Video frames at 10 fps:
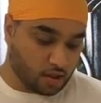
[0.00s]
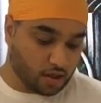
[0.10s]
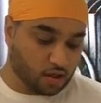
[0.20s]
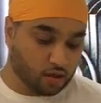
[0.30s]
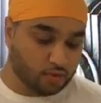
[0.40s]

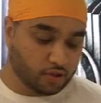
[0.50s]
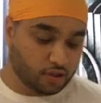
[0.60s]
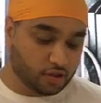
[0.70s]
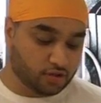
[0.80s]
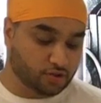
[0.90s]
I
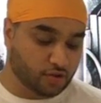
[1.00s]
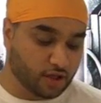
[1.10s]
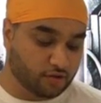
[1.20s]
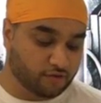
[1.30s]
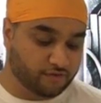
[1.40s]
humbly urge you
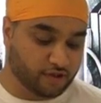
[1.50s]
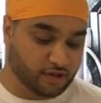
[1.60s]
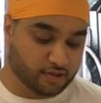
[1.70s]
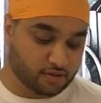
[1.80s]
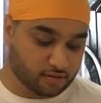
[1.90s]
at your
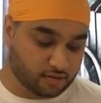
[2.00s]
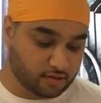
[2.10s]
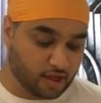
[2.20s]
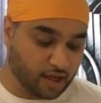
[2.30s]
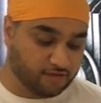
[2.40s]
feet
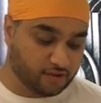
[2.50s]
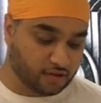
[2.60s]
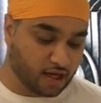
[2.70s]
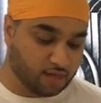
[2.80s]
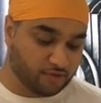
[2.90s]
that if the
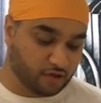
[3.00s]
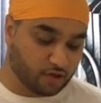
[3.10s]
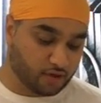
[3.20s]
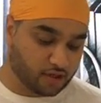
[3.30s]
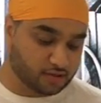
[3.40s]
time ever
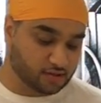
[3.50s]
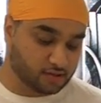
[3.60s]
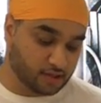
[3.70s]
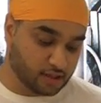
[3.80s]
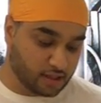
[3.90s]

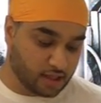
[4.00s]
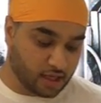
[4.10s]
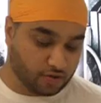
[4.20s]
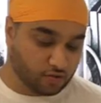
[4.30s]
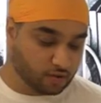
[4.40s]
arises
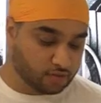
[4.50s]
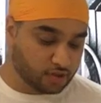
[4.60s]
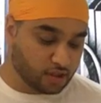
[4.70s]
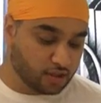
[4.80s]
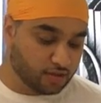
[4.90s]
and you come
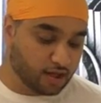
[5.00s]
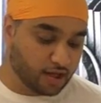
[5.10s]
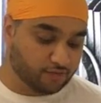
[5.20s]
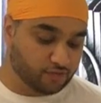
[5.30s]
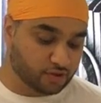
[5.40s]
to learn that
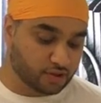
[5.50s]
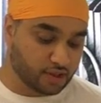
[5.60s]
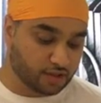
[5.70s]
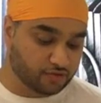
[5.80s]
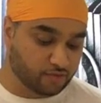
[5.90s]
I have drunk
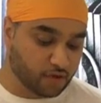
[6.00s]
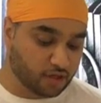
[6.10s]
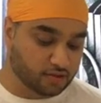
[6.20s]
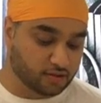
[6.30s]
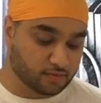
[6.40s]
the nectar of
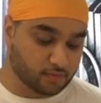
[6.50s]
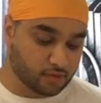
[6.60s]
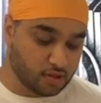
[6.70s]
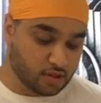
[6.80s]
martyrdom,